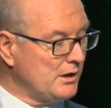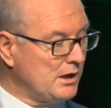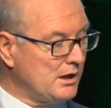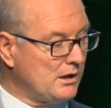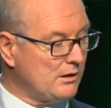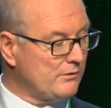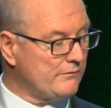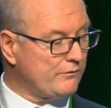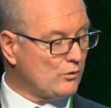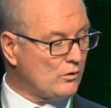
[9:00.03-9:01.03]

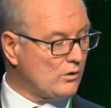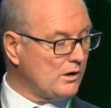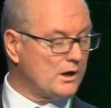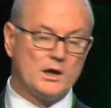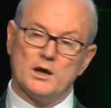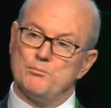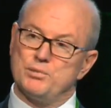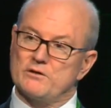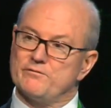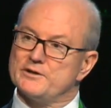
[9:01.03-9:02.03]
for
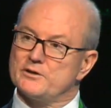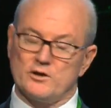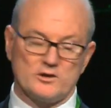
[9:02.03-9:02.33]
block-funded